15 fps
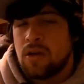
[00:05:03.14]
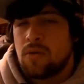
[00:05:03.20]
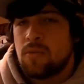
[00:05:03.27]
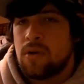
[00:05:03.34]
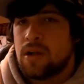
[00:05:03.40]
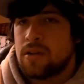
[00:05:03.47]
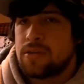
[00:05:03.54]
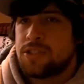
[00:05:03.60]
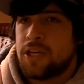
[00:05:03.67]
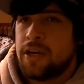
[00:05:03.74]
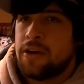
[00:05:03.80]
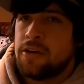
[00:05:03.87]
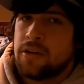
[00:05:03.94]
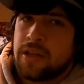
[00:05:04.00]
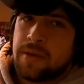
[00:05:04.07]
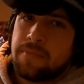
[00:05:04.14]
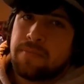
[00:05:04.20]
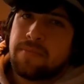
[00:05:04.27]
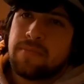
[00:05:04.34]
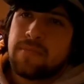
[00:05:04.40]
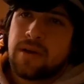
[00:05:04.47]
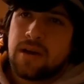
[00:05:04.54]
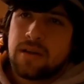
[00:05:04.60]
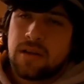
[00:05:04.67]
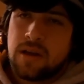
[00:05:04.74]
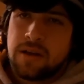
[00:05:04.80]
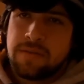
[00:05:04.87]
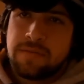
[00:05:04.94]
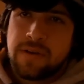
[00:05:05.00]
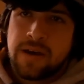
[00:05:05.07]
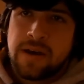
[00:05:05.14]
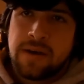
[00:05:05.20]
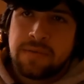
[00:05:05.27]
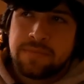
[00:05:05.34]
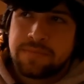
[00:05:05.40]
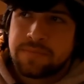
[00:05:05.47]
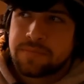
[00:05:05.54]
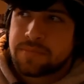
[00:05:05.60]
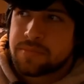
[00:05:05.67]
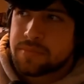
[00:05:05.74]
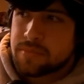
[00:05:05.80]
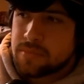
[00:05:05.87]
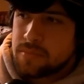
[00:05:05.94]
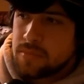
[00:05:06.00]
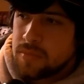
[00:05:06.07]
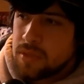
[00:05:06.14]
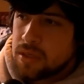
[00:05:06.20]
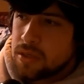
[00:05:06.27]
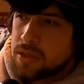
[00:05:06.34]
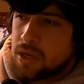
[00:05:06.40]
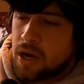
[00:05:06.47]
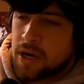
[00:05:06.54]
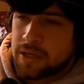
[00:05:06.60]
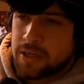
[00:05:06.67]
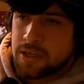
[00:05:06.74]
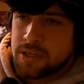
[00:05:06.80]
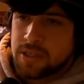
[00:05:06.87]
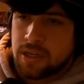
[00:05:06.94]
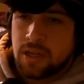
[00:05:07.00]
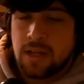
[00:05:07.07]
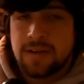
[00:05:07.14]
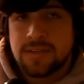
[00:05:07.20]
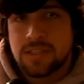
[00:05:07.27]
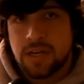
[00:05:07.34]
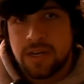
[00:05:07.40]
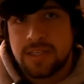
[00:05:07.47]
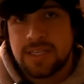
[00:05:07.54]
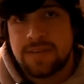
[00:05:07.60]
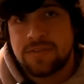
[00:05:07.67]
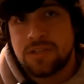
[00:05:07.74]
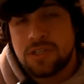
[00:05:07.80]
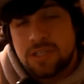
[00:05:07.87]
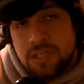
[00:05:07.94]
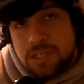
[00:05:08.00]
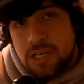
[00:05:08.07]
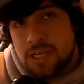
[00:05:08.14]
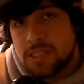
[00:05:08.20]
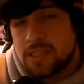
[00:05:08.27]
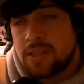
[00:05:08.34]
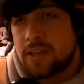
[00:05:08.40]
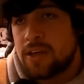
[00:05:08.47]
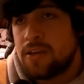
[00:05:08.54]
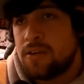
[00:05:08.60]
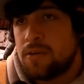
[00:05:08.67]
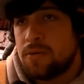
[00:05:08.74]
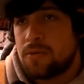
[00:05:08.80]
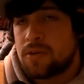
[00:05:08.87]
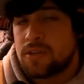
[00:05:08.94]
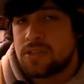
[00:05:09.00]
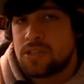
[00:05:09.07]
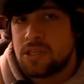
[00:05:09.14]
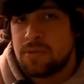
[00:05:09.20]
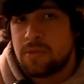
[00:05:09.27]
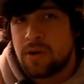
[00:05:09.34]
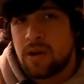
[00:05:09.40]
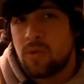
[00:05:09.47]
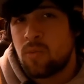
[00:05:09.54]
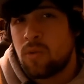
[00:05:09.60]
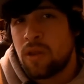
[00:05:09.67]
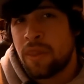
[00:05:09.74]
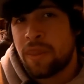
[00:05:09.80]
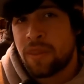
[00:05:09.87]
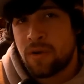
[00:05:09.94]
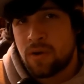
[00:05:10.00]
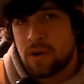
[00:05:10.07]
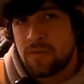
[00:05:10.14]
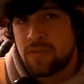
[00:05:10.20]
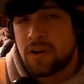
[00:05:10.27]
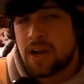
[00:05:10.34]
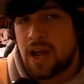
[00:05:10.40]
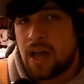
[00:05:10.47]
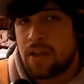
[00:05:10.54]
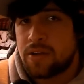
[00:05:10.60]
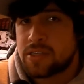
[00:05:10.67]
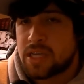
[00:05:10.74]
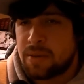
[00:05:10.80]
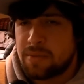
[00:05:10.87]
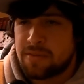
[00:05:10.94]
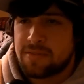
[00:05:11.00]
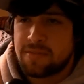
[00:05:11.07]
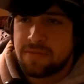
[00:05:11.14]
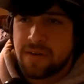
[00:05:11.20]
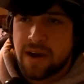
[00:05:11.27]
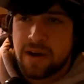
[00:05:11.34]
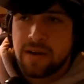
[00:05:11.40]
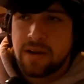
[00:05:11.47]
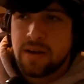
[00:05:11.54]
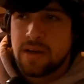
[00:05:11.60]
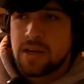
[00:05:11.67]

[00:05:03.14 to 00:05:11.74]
Well, generally, a lot of doctors and a lot of studies have just suggested that you consume around 1/3 of your calories coming from fat.